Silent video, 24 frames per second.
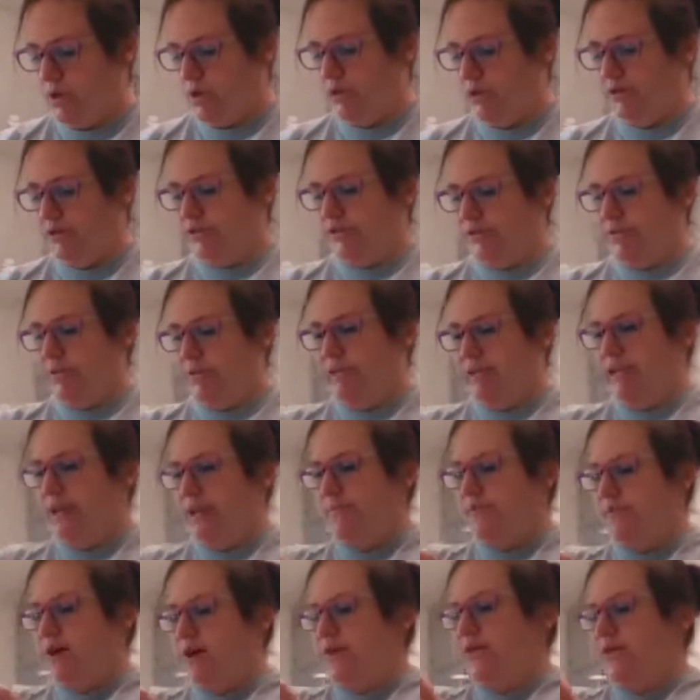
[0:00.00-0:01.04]
So I'm going to
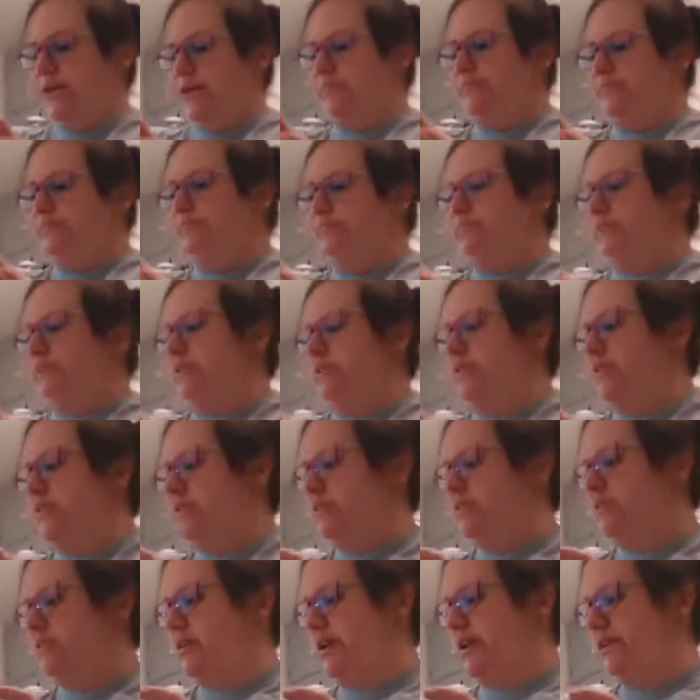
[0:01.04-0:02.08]
keep going. No,
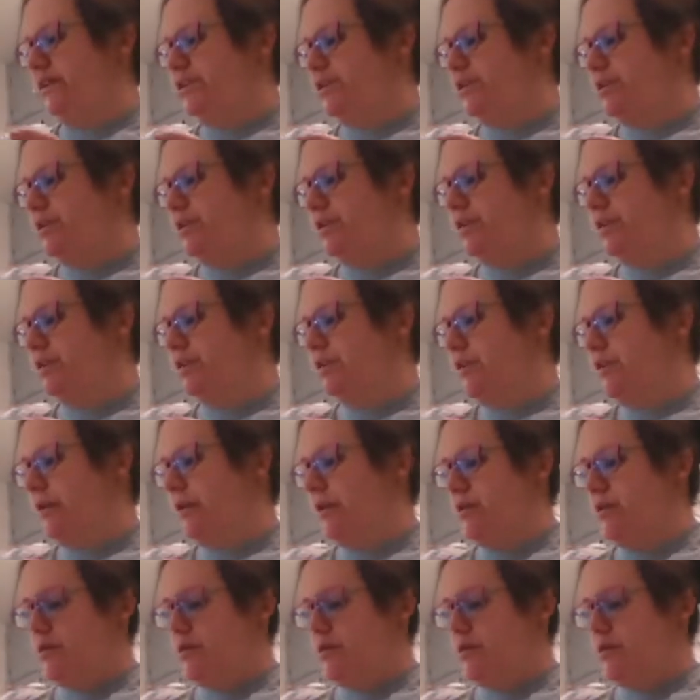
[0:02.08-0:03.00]
there's a nice chunk. It's okay.